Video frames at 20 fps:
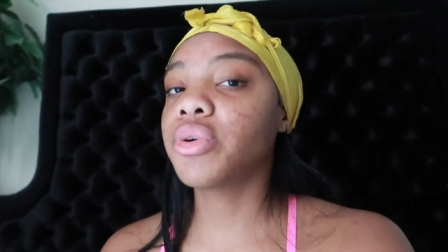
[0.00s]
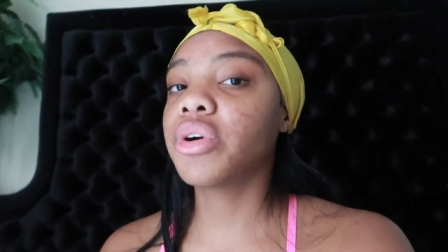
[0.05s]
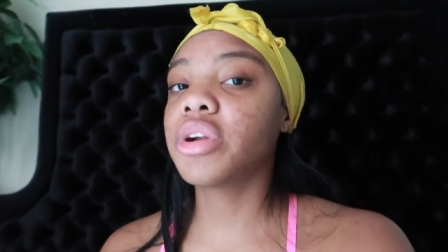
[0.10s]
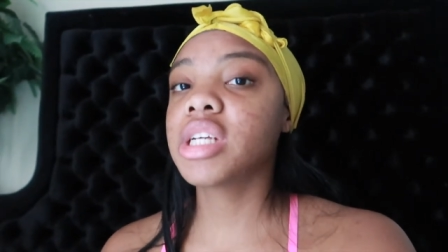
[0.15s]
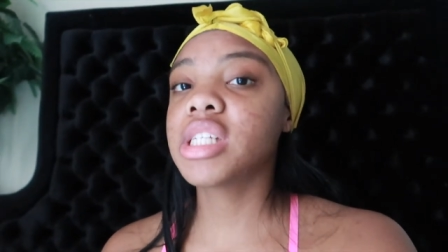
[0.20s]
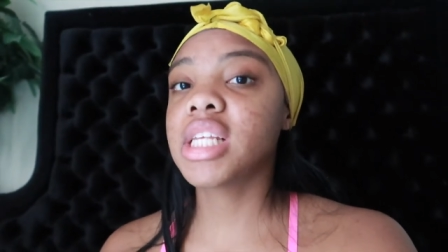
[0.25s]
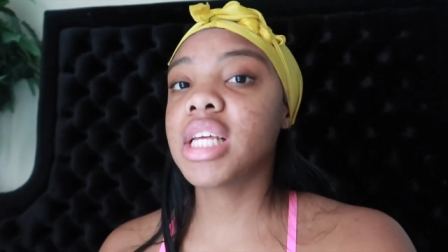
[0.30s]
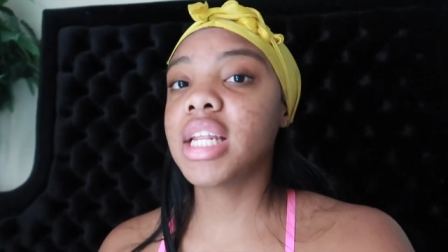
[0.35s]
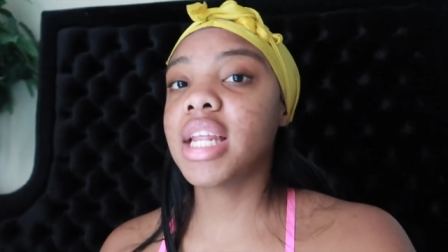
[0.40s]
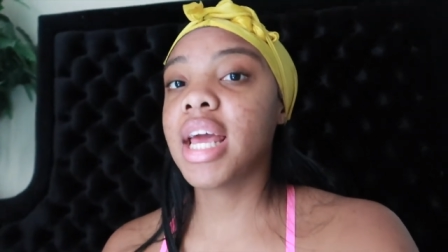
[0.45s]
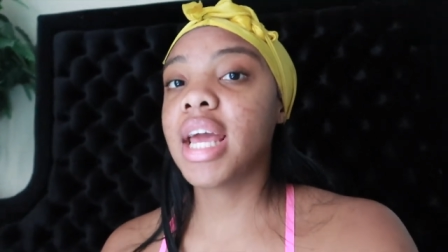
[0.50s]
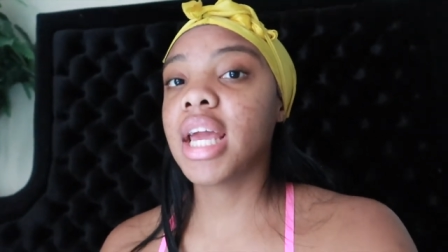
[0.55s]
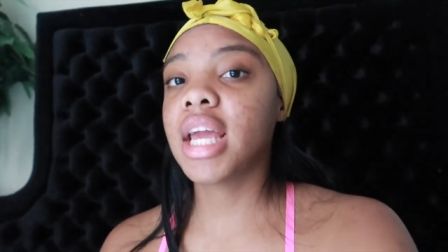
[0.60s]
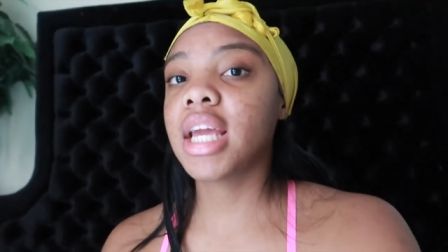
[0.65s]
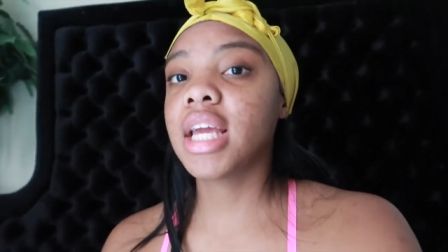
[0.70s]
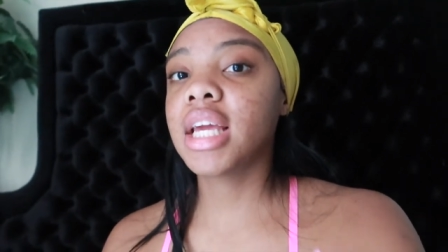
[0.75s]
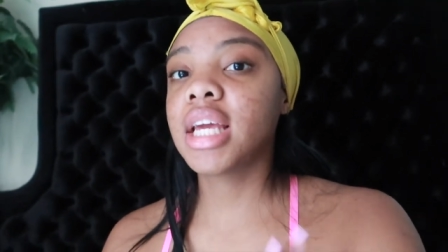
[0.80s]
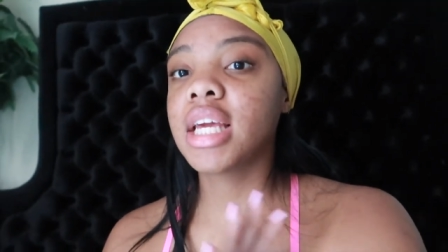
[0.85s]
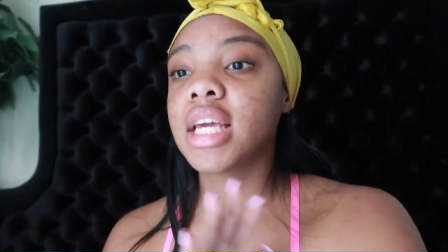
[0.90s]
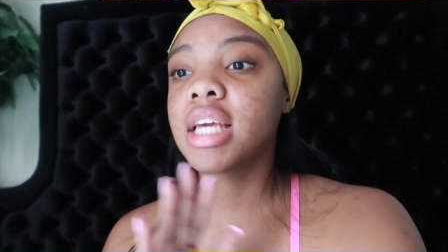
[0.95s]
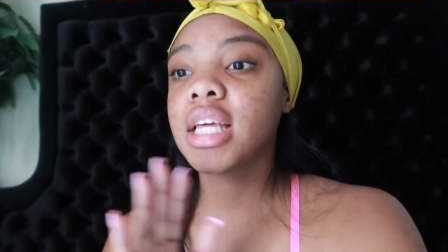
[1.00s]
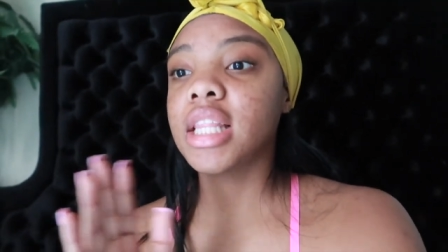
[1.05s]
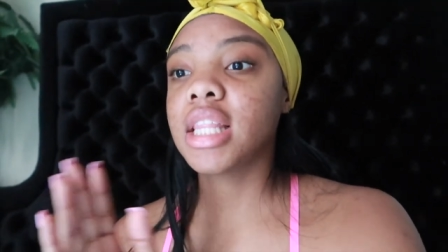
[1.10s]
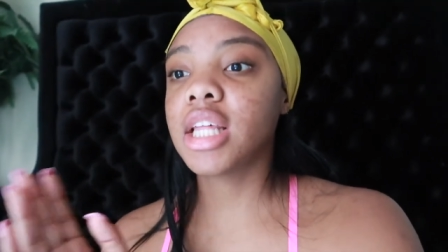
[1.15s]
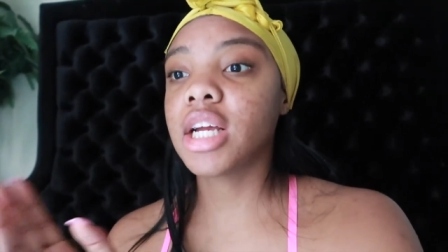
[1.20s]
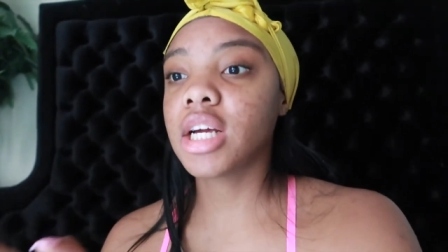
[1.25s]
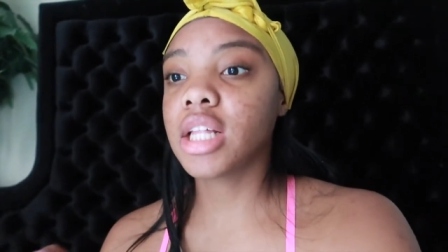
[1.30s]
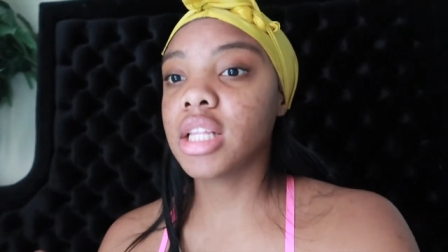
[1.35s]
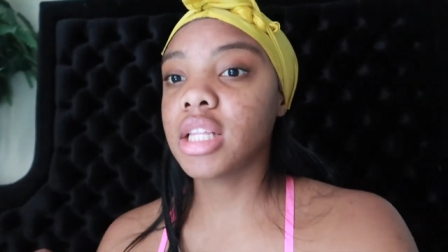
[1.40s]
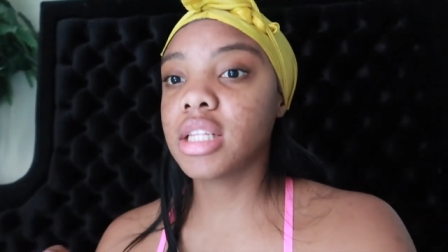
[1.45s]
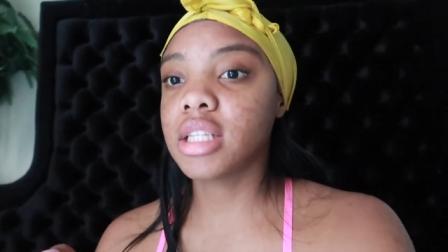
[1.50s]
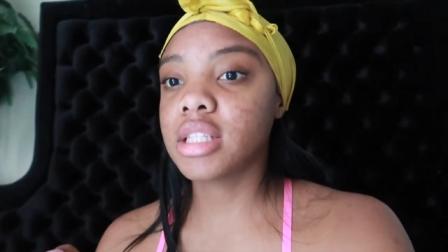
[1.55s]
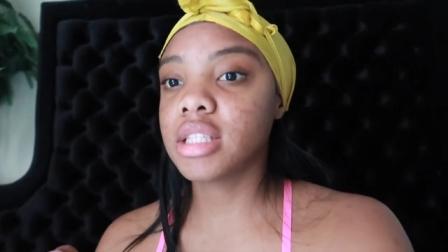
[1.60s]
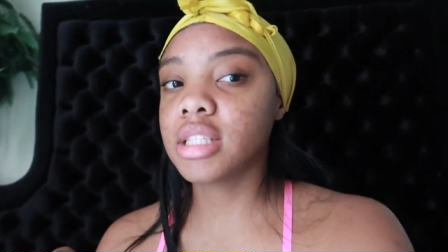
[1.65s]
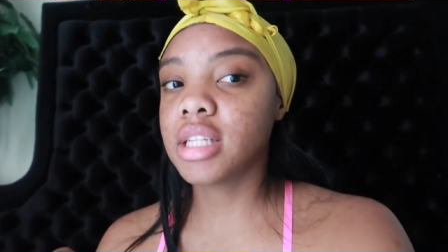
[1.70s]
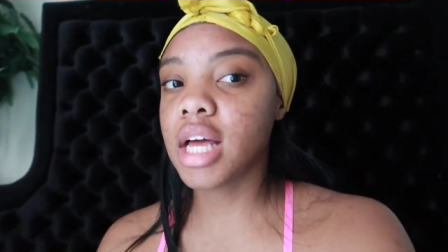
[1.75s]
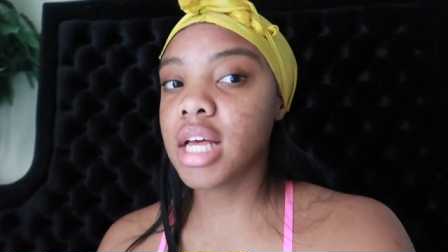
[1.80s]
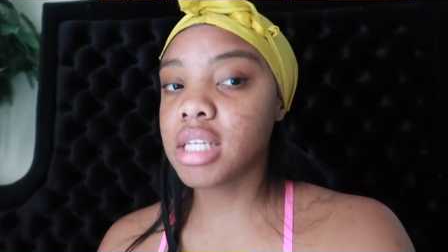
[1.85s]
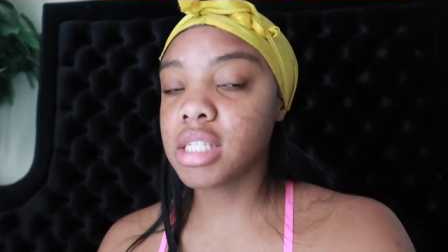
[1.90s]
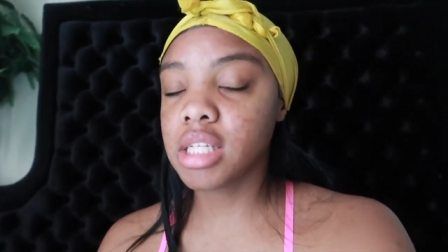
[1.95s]
orders a day,
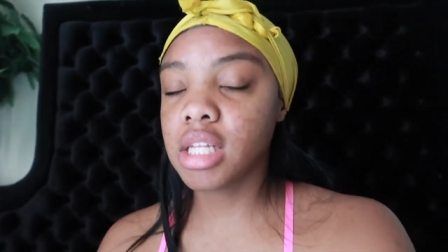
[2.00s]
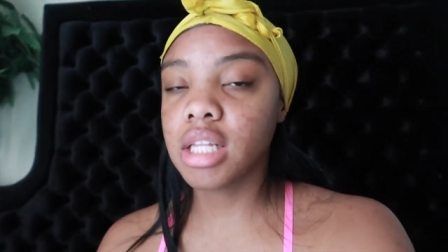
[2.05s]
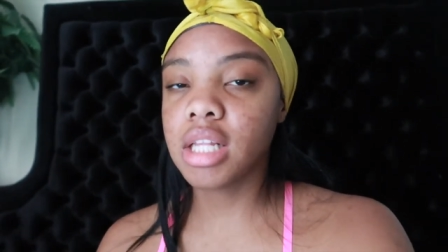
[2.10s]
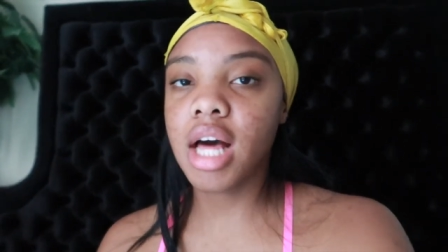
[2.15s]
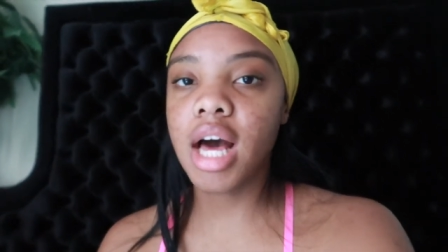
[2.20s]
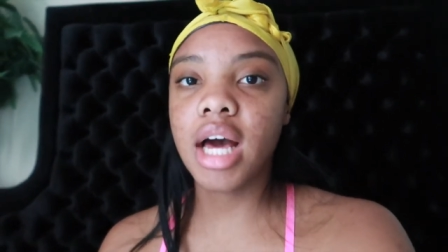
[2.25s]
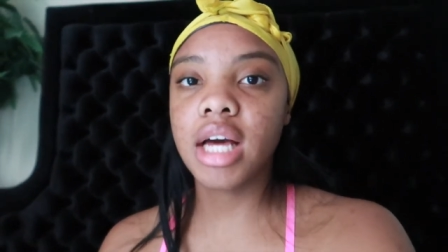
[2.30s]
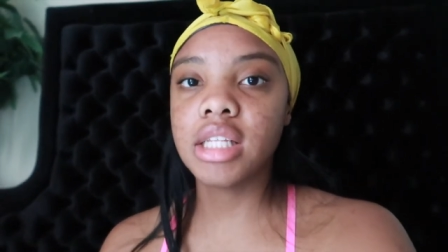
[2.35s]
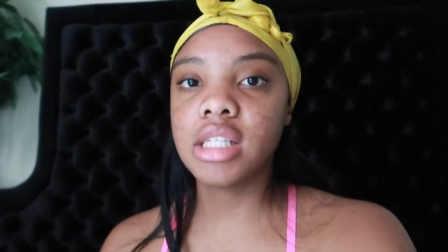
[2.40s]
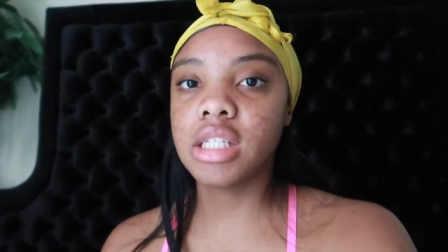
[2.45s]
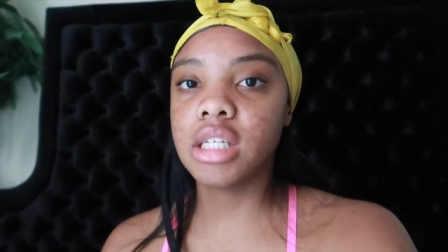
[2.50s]
that's a lie